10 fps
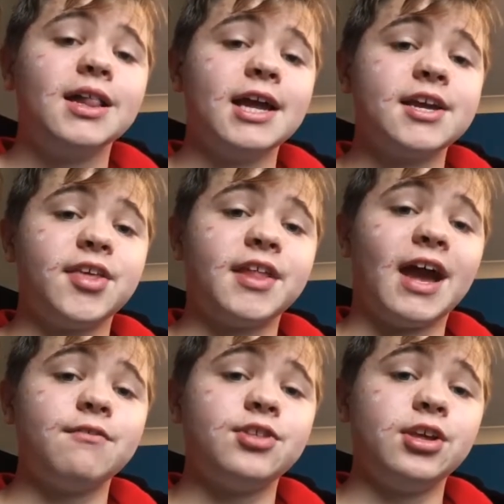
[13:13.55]
Like I said, I
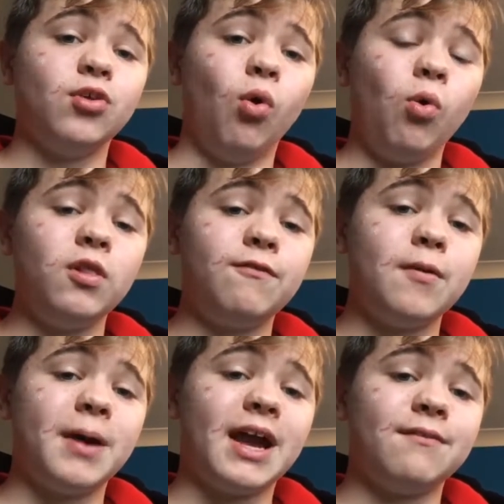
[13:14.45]
haven't seen all of
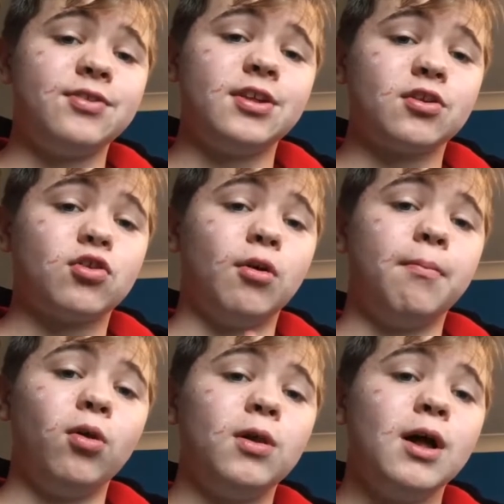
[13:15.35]
them, I have seen a
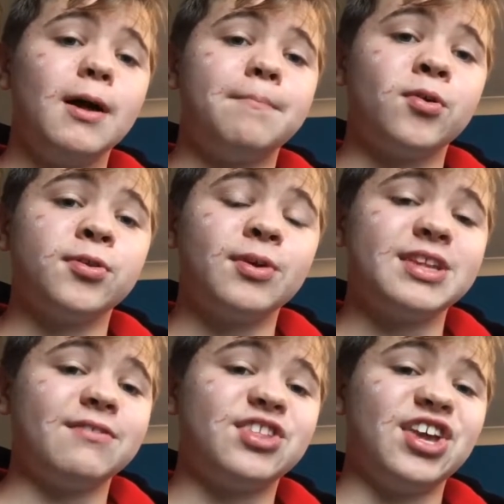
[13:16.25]
couple, but the ones
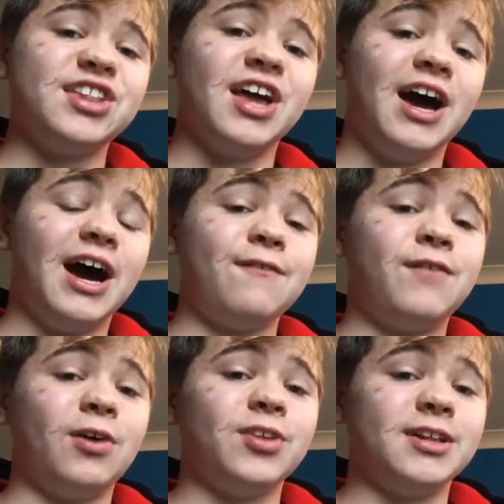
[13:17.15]
I've seen, I
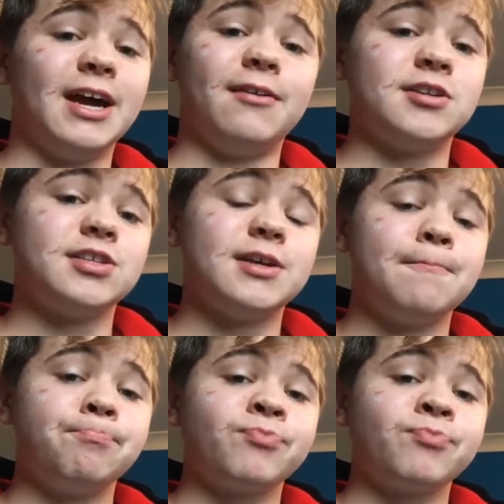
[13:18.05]
found hilarious.